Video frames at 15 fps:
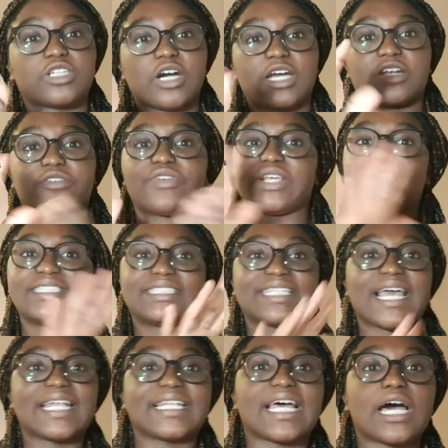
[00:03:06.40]
kind of
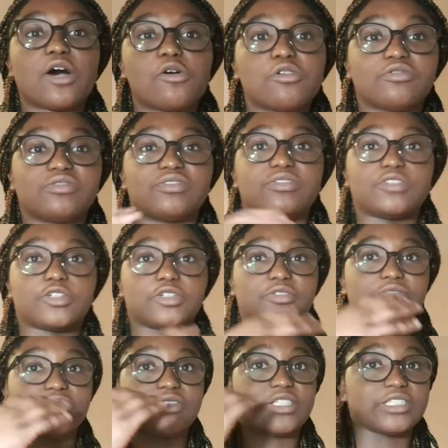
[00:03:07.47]
extend out
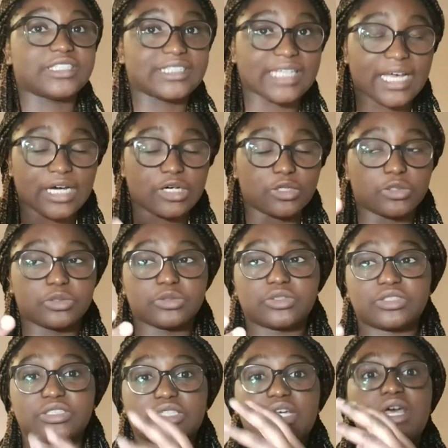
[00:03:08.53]
of a
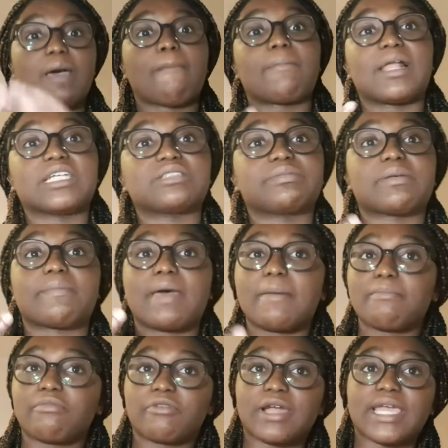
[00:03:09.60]
cell's plasma
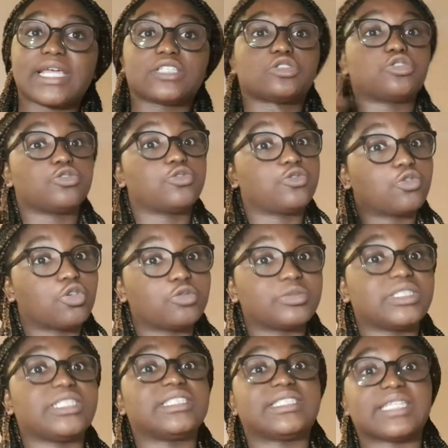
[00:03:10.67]
membrane to form
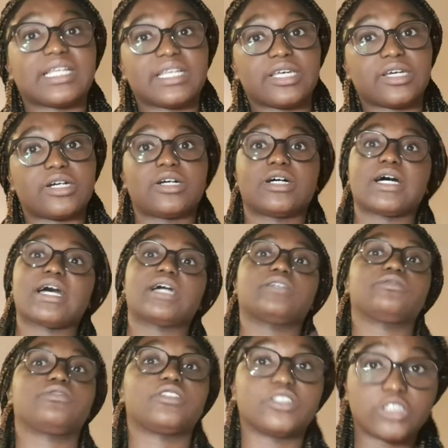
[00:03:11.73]
these cilia
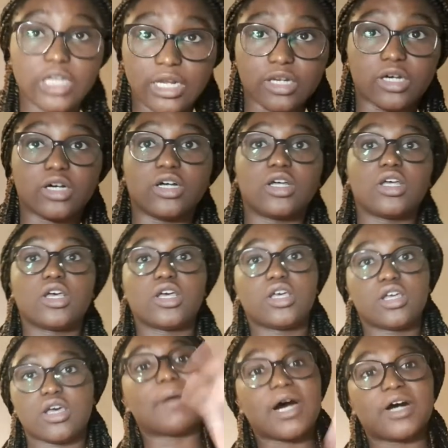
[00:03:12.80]
and flagella.
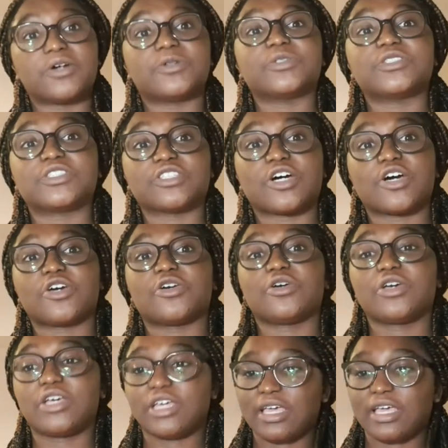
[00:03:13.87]
But also,
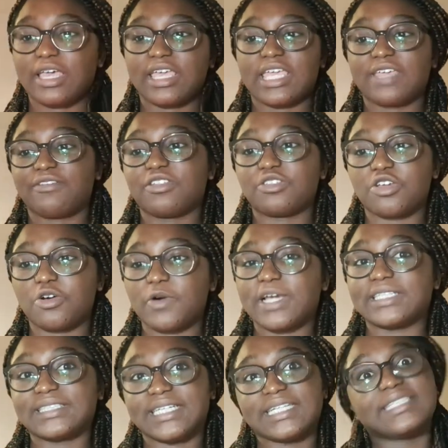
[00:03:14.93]
even though I
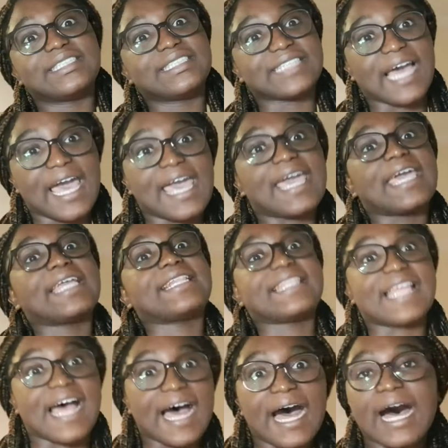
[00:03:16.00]
did say
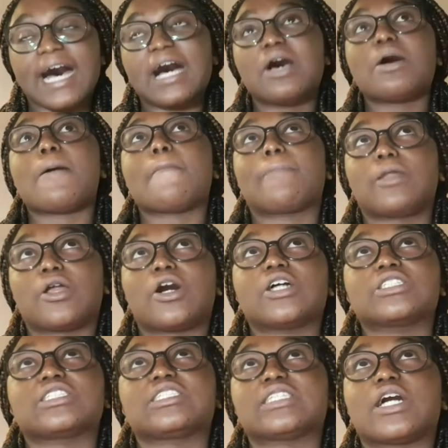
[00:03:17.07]
that
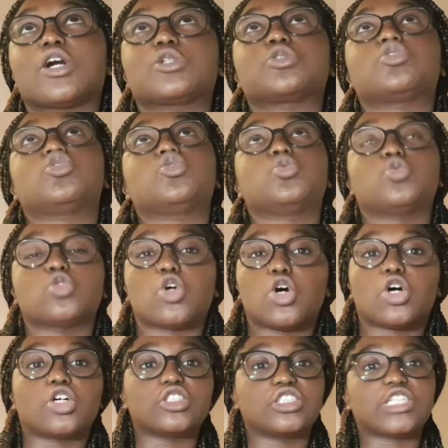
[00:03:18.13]
plant cells do
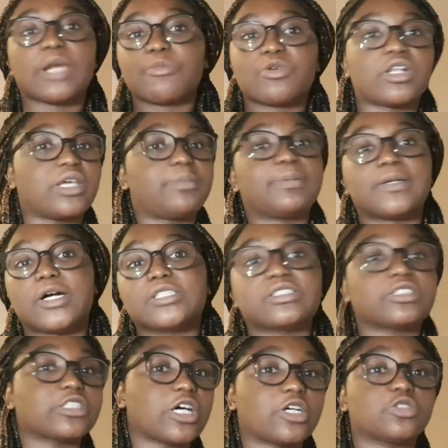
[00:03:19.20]
not
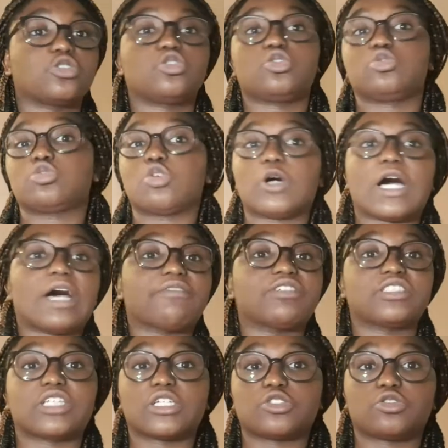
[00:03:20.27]
have a
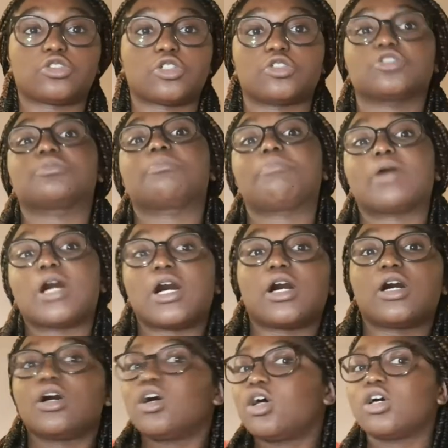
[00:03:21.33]
centrioles, but
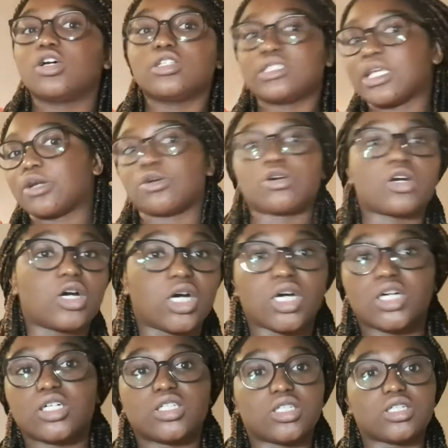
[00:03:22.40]
there are
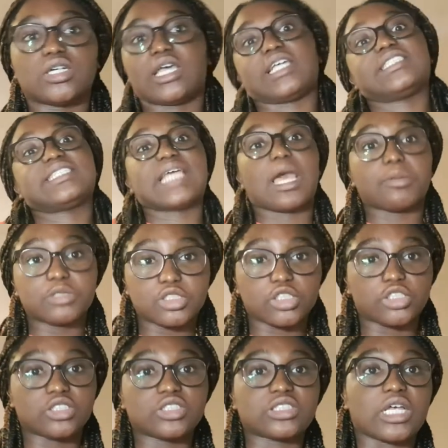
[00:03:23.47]

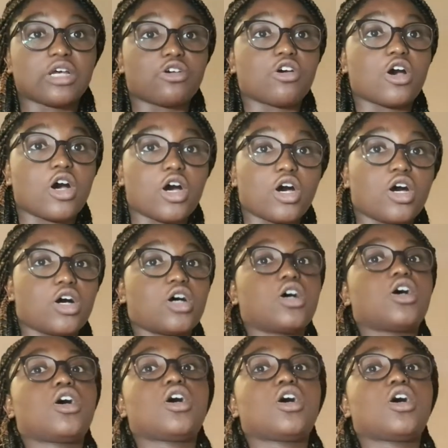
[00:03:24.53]
exceptions. There are,